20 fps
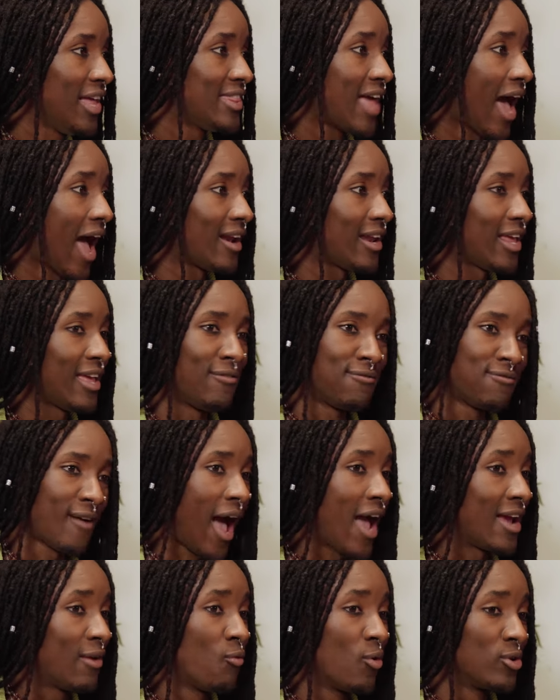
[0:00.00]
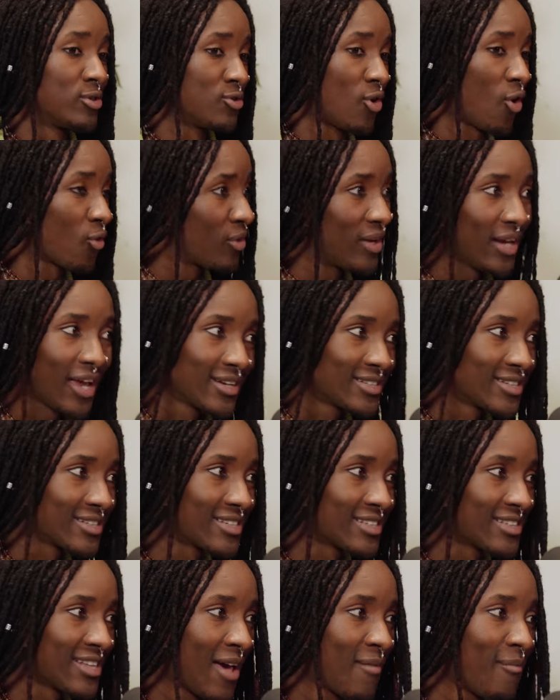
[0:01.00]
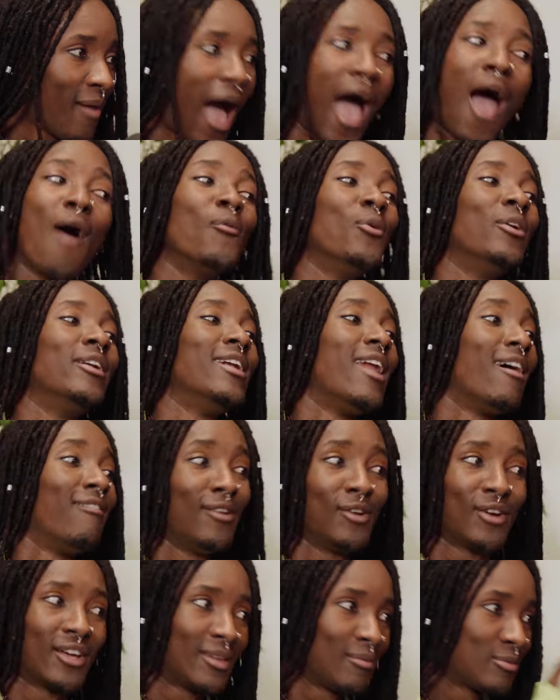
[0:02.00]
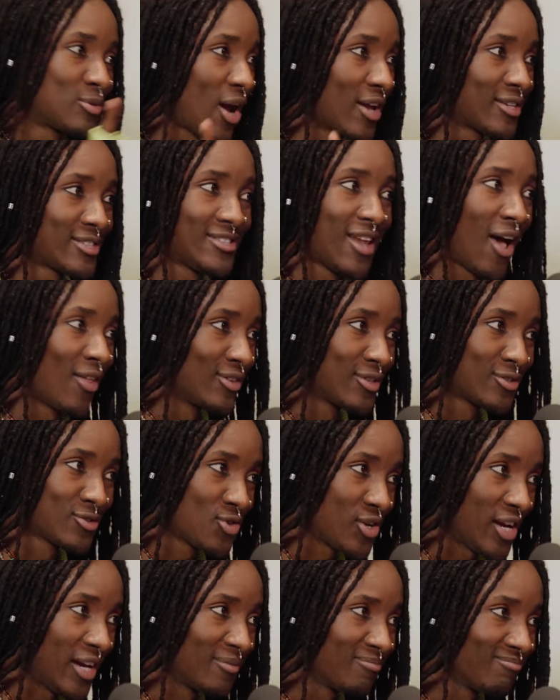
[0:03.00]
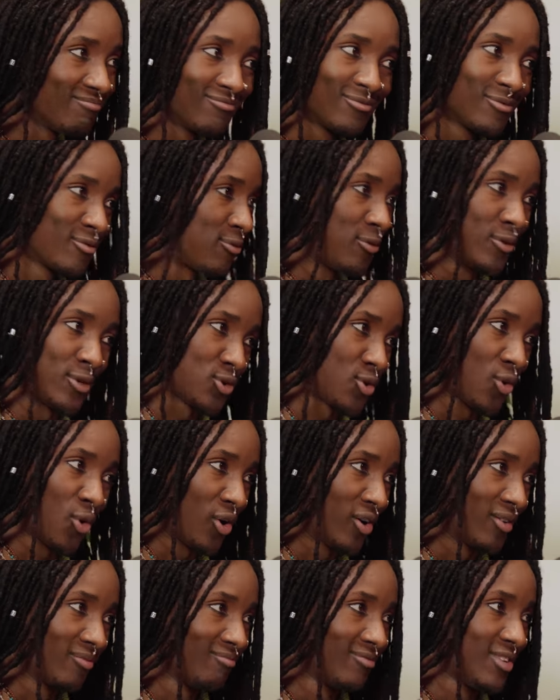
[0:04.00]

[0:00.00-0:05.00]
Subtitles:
that if I was not related to them, I would never look at them twice down the street, for sure.